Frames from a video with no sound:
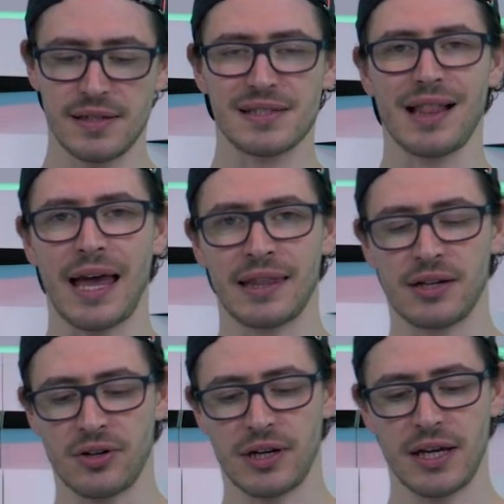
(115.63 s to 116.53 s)
is
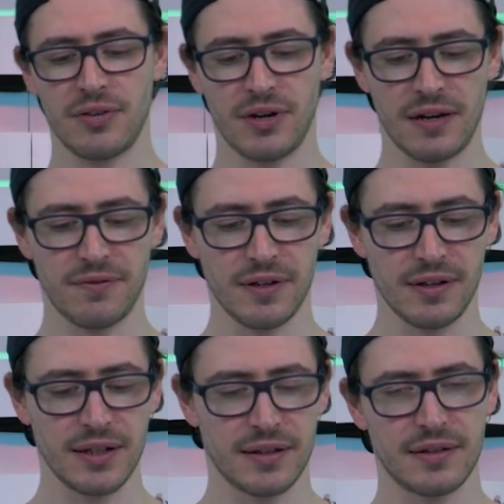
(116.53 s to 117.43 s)
leather. Okay, you can
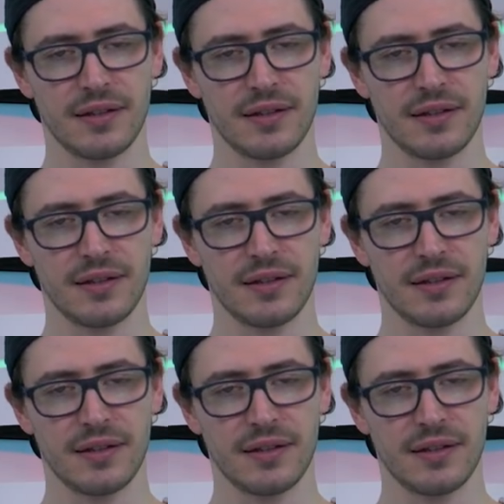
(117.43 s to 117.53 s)
feel it.